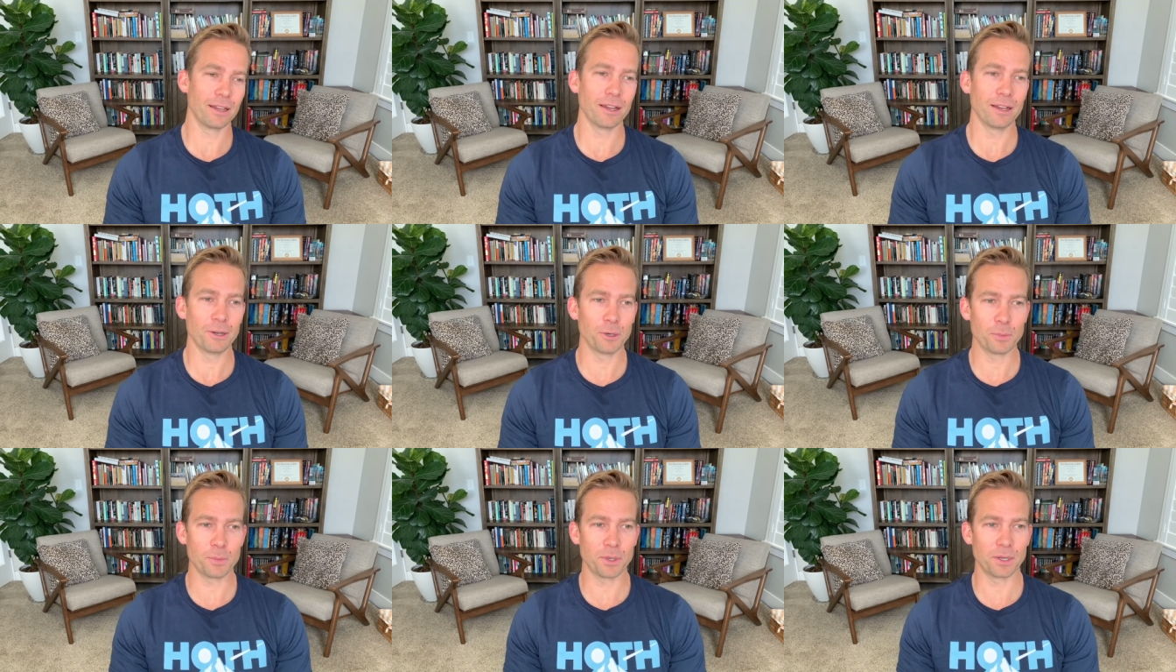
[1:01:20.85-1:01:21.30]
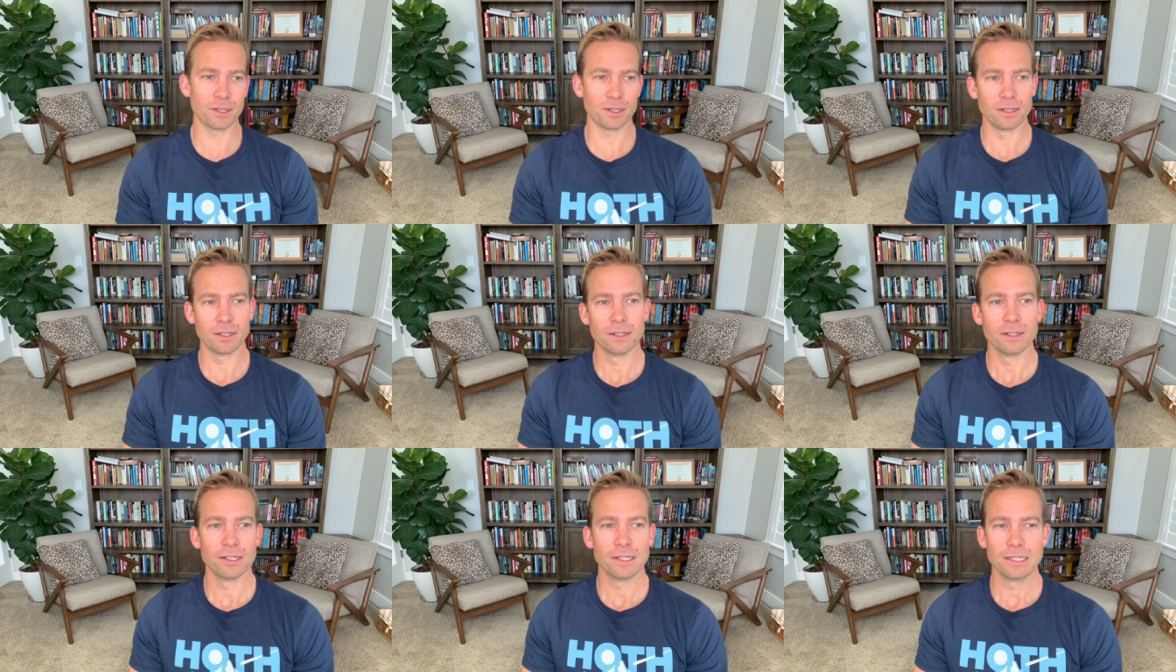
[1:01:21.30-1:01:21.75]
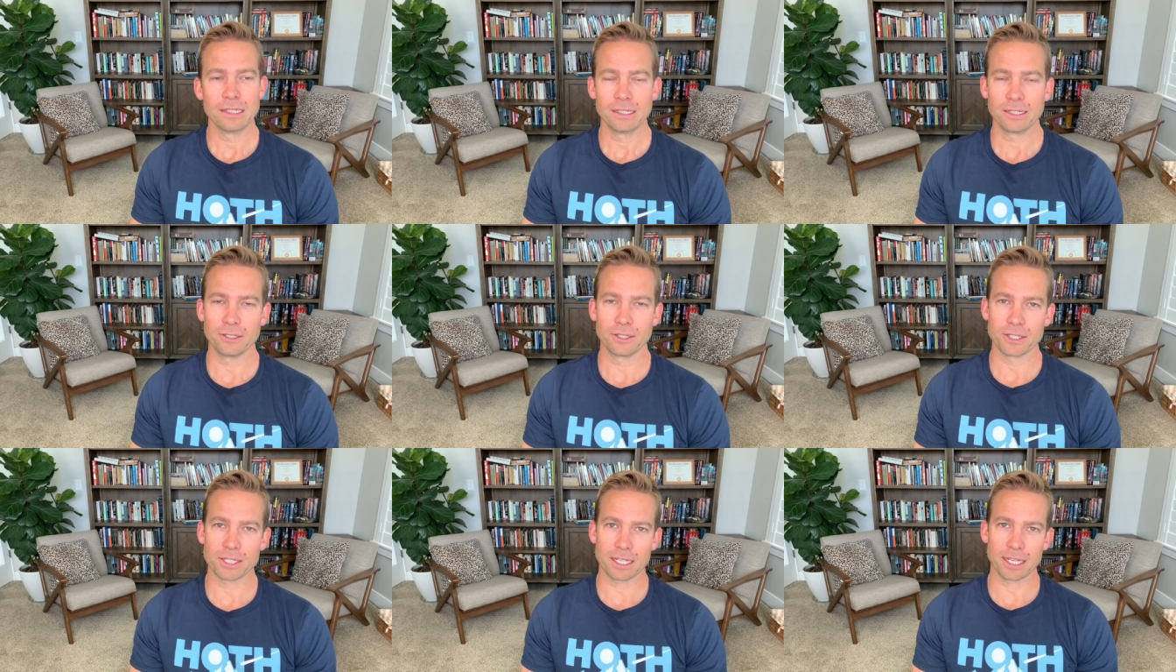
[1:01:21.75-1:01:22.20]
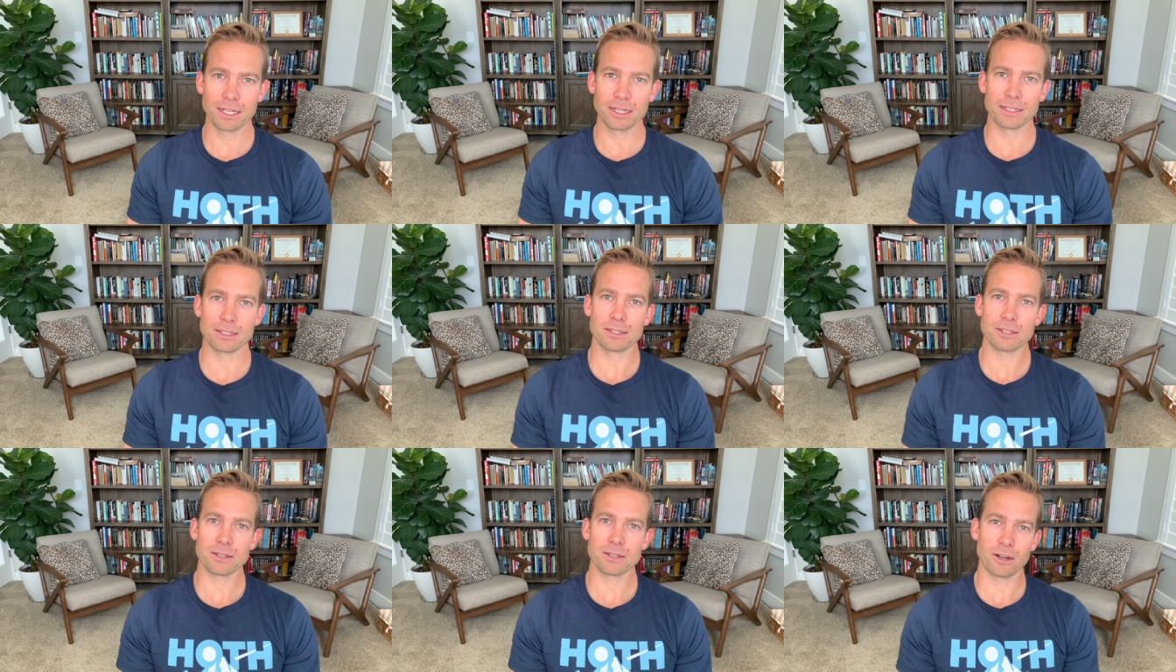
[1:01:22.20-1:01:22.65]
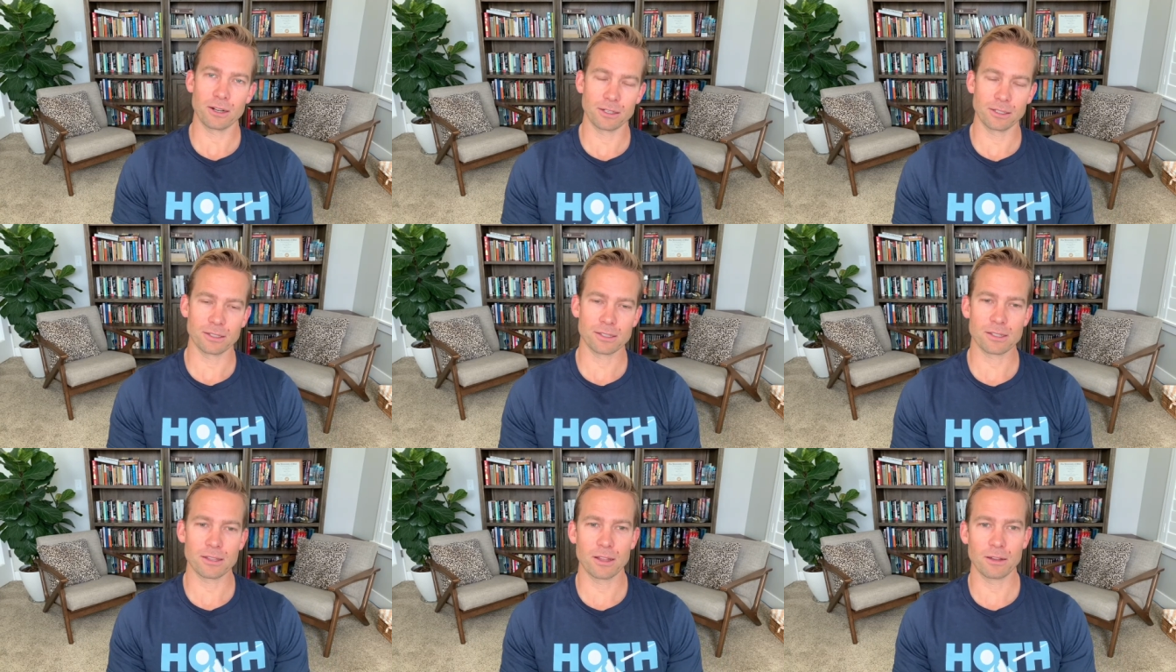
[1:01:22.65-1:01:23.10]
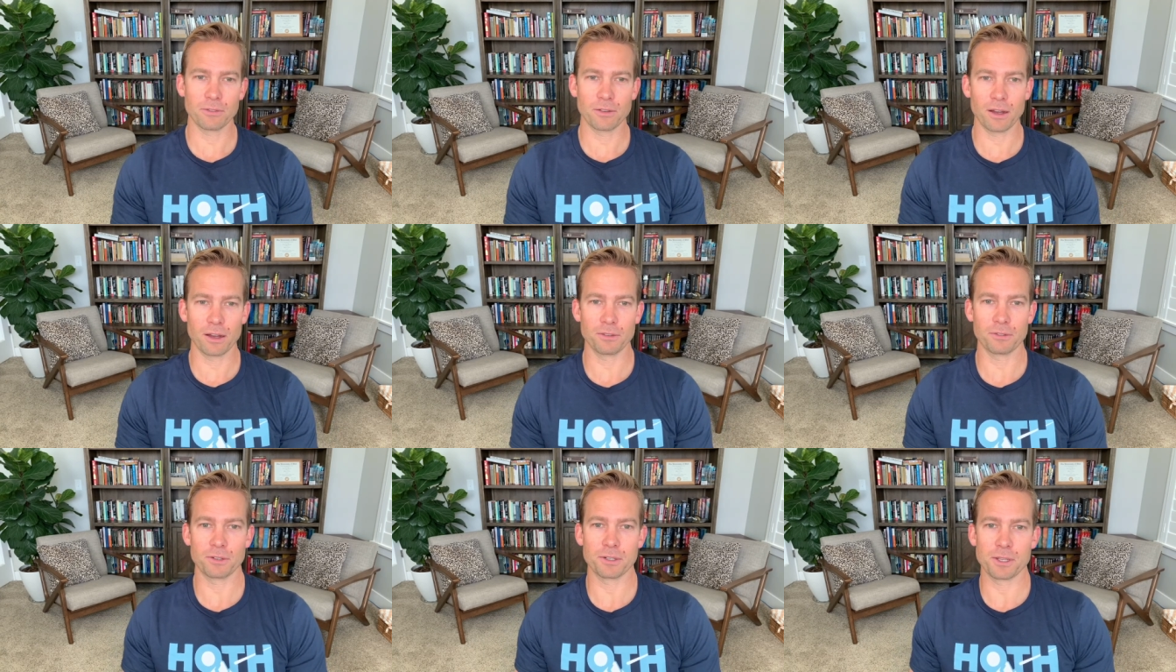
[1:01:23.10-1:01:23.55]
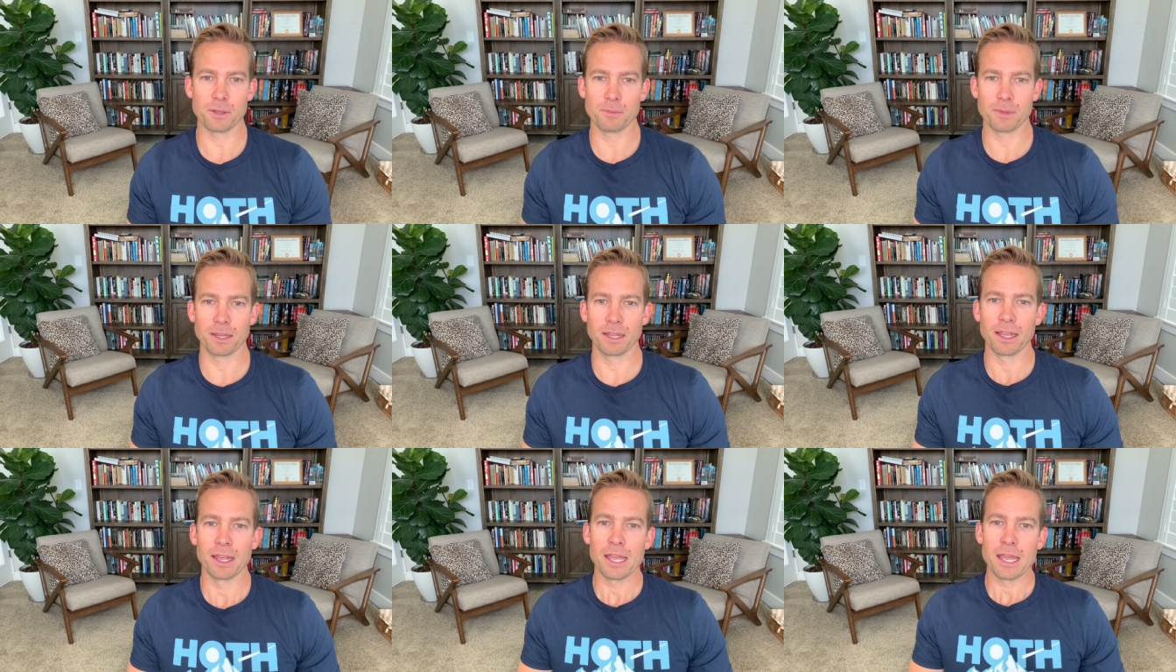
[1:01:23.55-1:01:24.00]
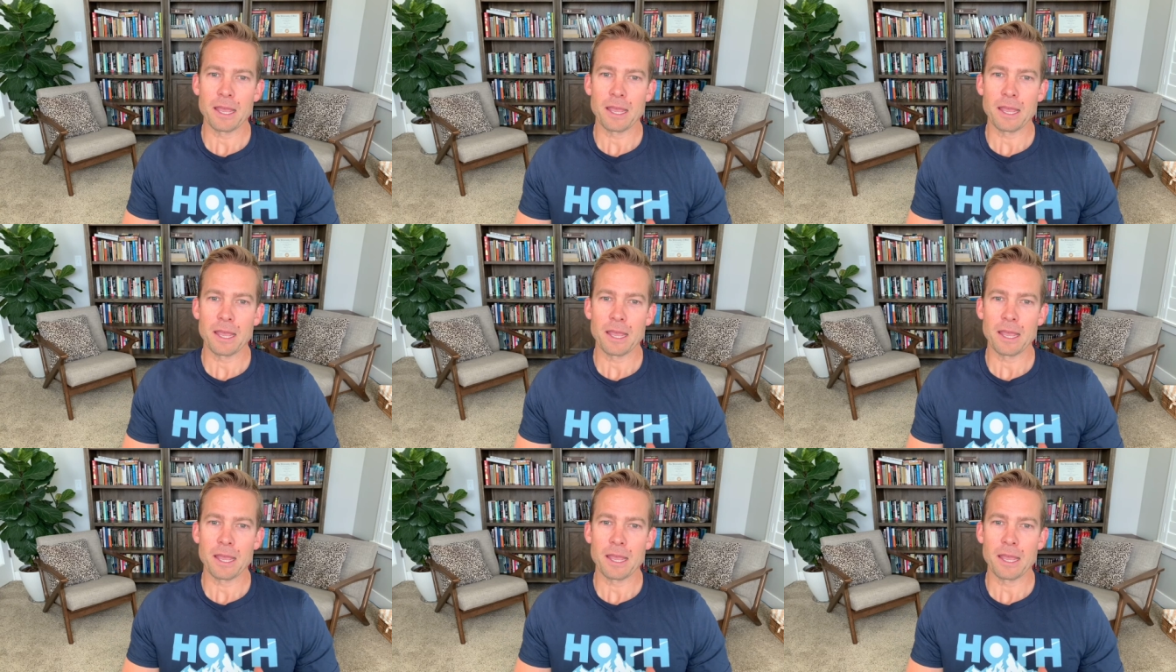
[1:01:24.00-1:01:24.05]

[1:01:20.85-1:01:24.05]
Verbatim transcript: I hope your skin isn't starting to slough off or something.